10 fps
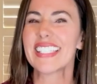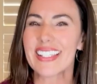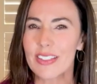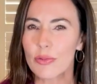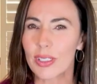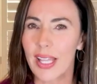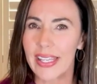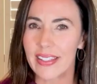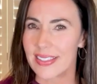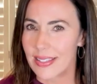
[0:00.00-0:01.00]
doesn't
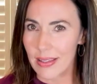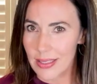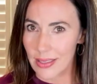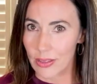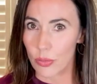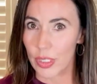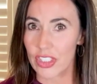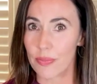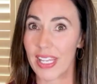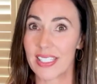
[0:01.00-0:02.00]
rely on a cell signal,
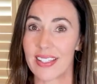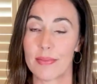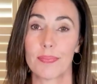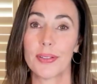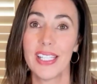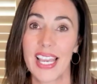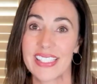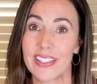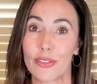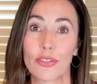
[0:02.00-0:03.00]
which makes it pretty
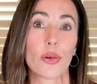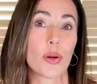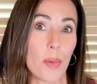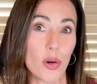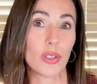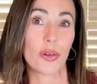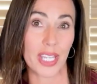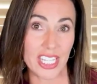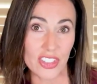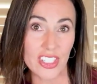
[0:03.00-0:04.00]
ideal for remote
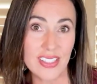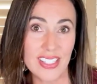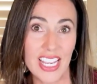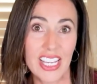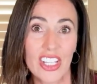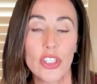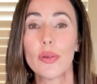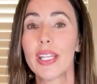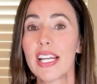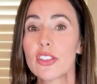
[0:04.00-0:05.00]
locations. You
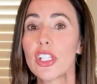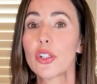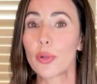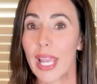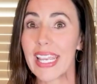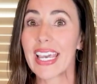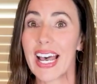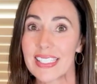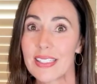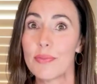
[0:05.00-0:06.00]
can actually create
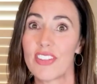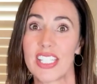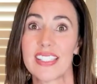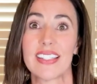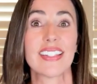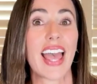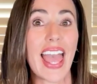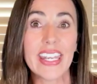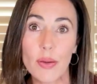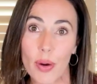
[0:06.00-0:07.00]
custom fences
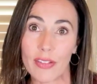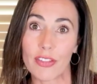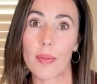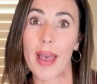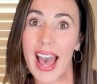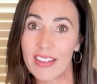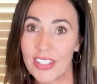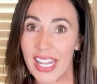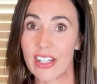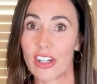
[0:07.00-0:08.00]
anywhere from half
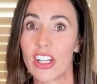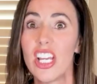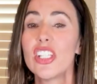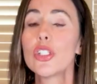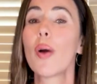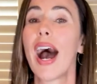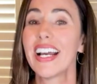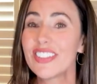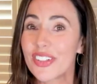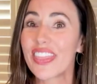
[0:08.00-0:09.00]
an acre to
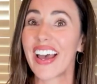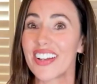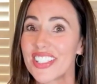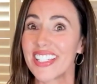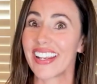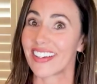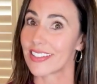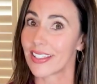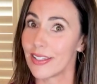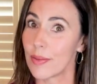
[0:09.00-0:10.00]
100,000
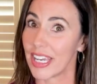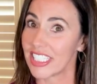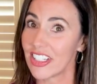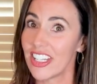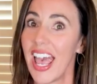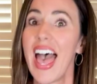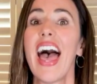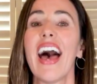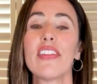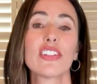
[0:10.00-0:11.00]
acres. Can you imagine?
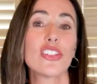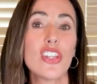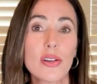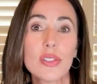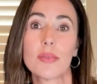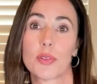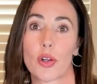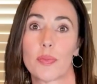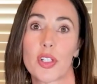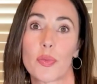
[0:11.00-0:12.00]
And there's no
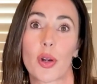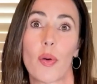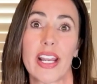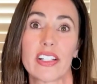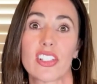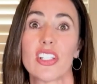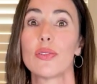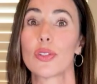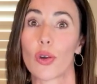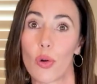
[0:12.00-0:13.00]
subscription required to
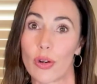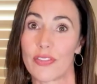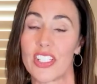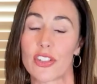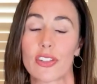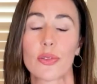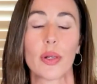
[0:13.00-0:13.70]
use the core features,